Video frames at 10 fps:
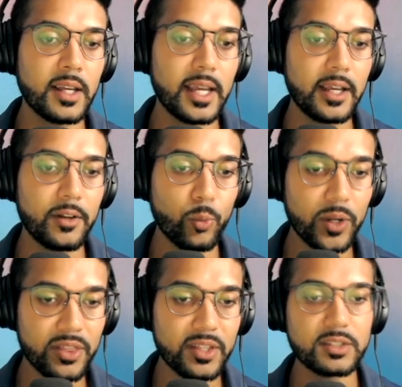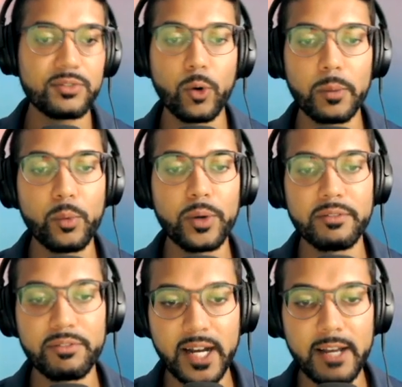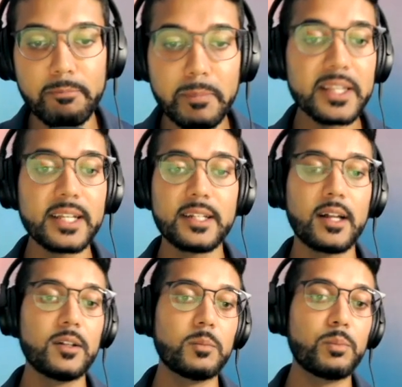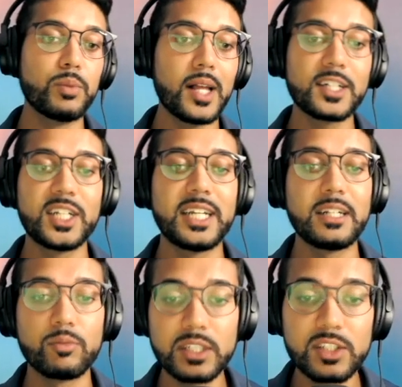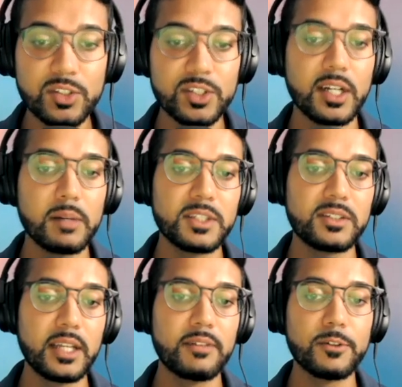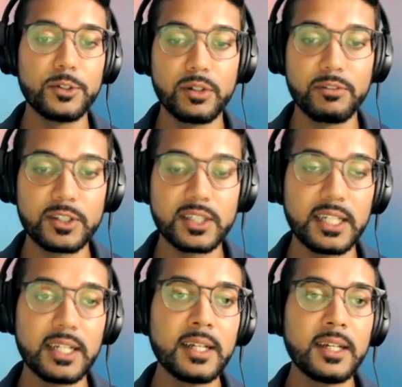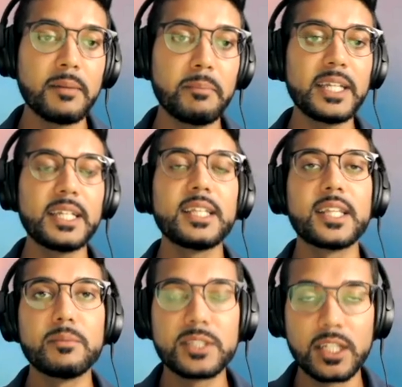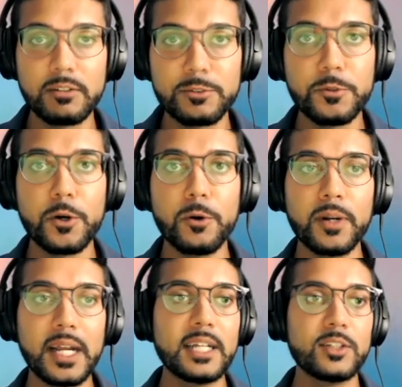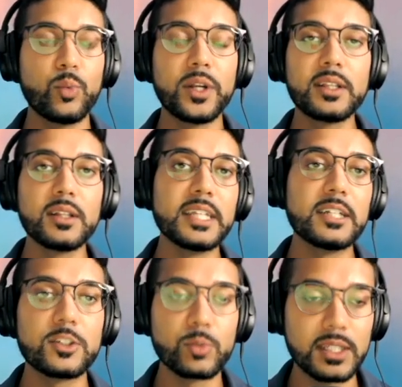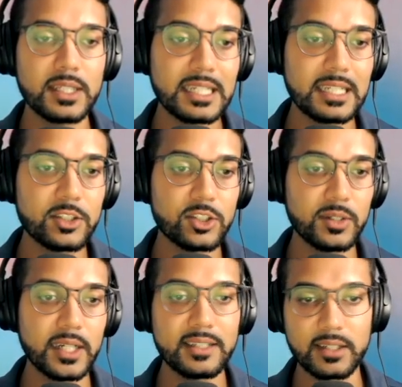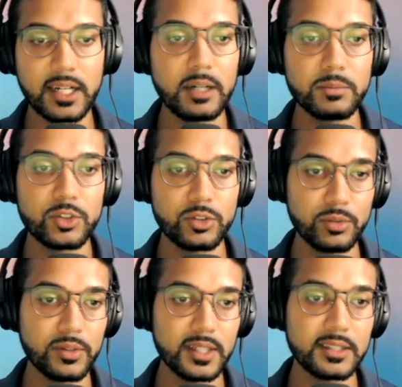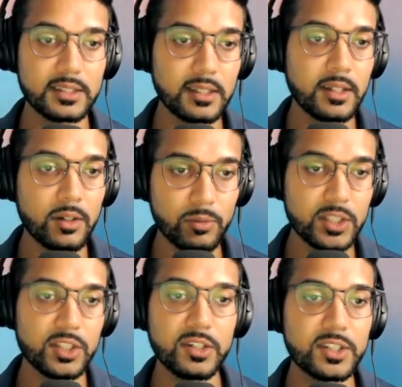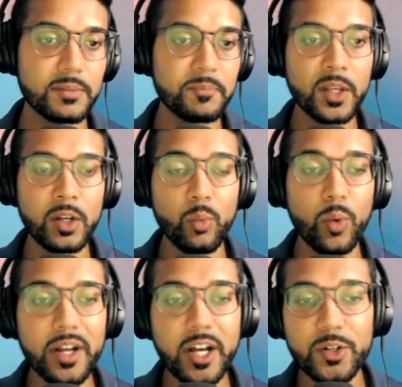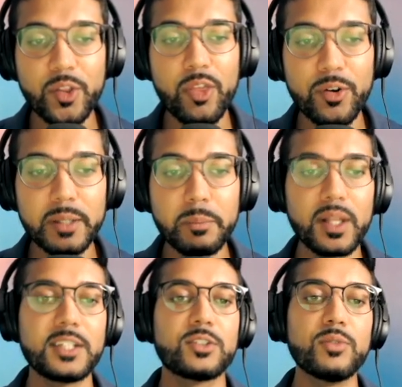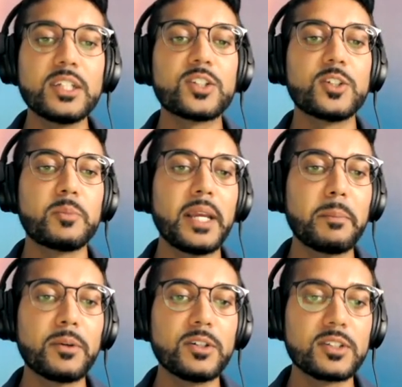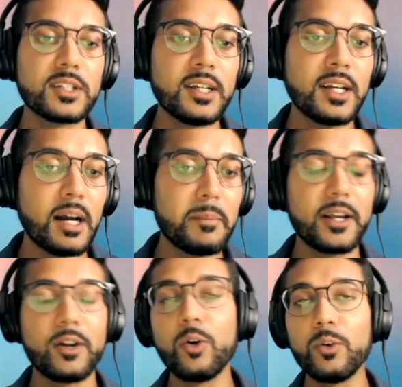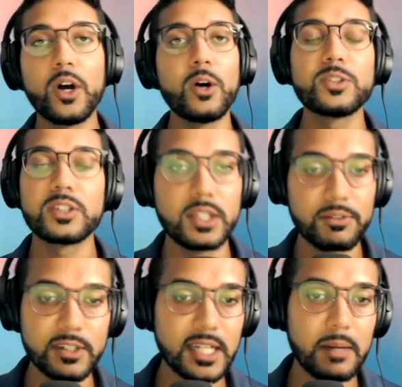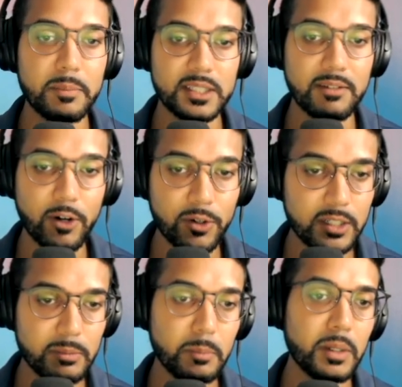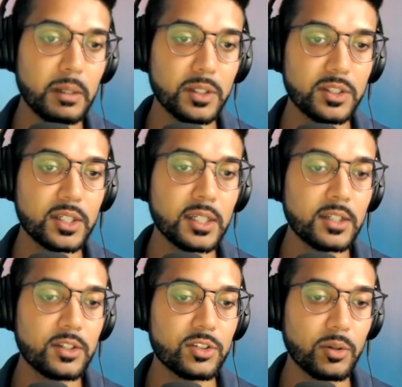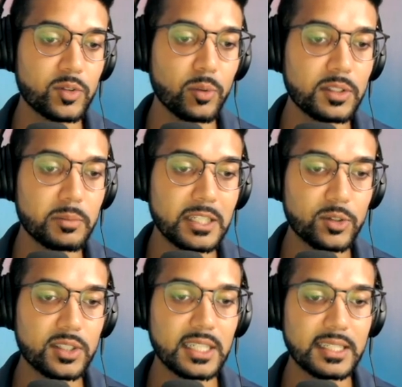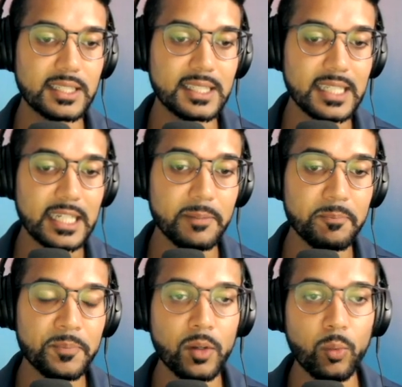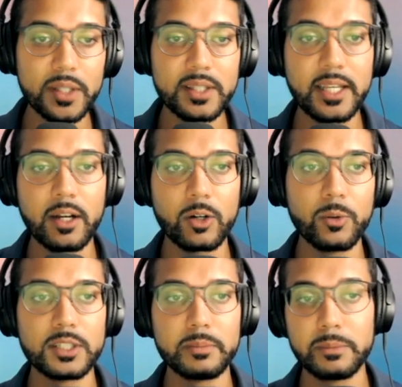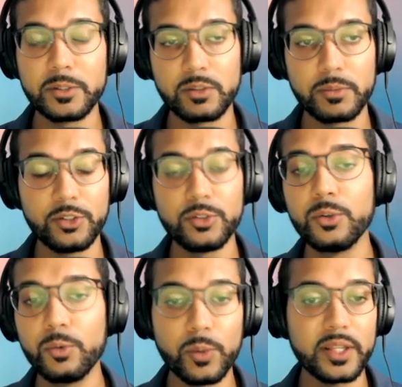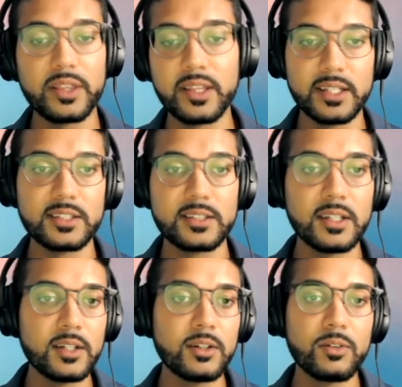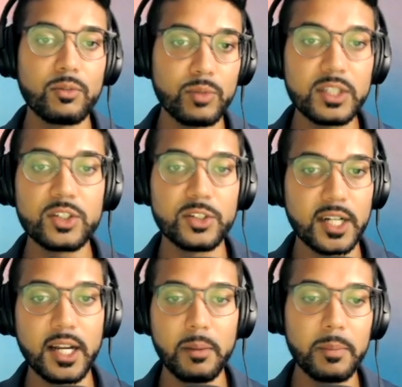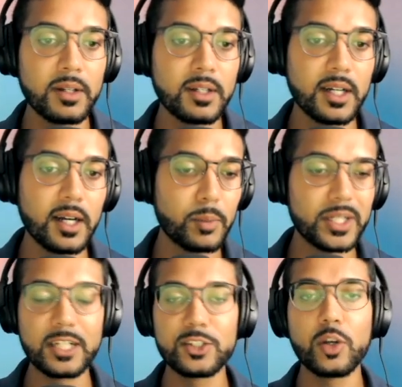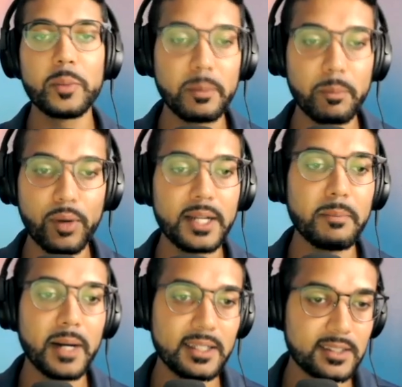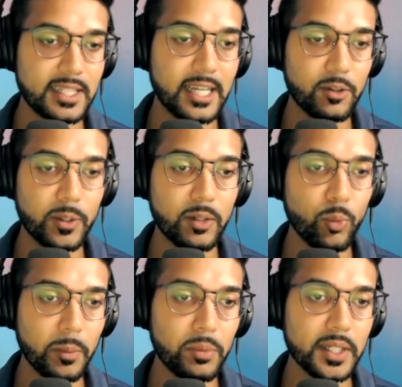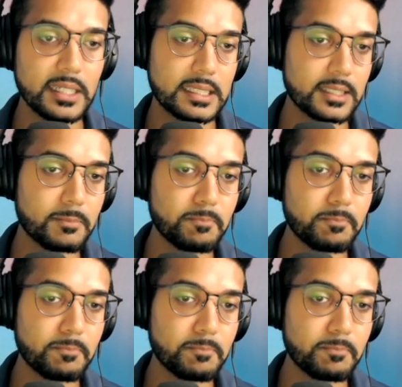And with this $4.5 million blockchain research hub at Stanford University, making themselves known as one of the leaders within the industry as it comes to this research. 130 plus research papers about a whole host of different topics have already been published. So it's going to be interesting to see what they are going to be able to do with this research hub, bringing so many bright minds together in one place.